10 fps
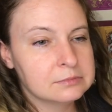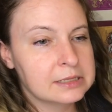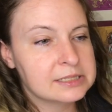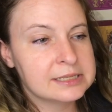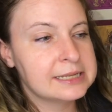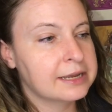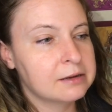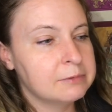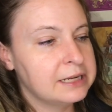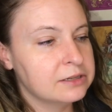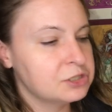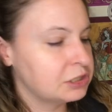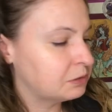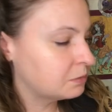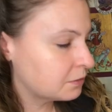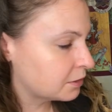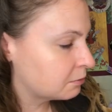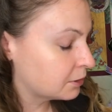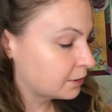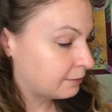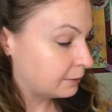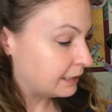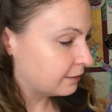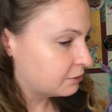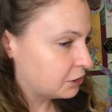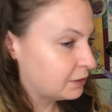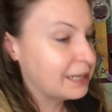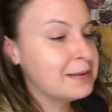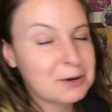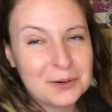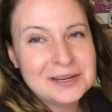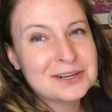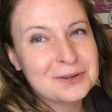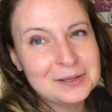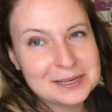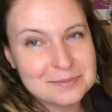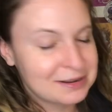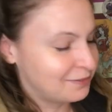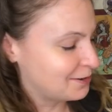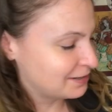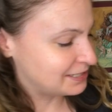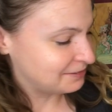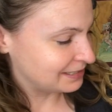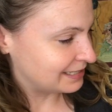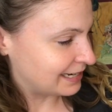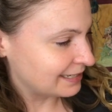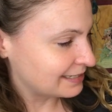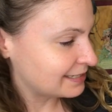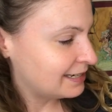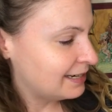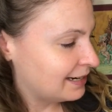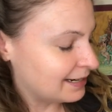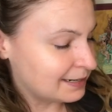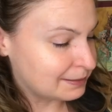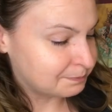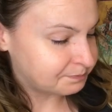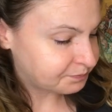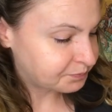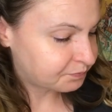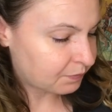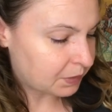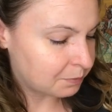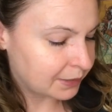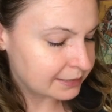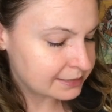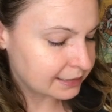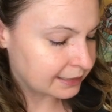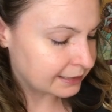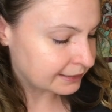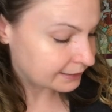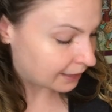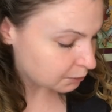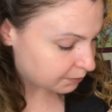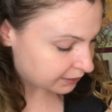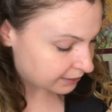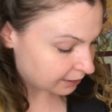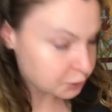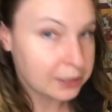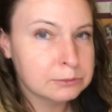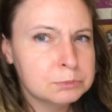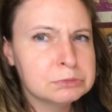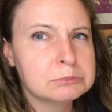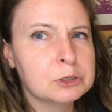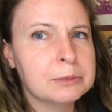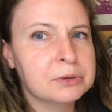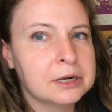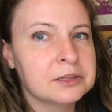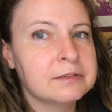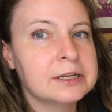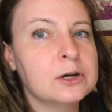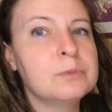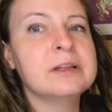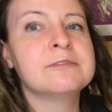it's the second week of June, third week of June. I keep going to go look at my phone to see what the date is. Um, but uh, I'll put it, I'll try, oops, try to put it on the video. Hopefully